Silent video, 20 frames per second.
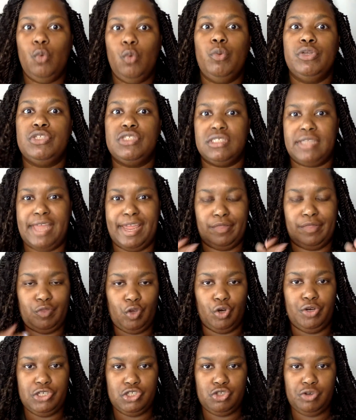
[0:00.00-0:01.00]
which is like
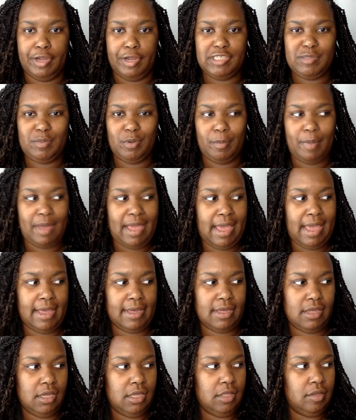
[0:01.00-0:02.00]
30 strands per pack.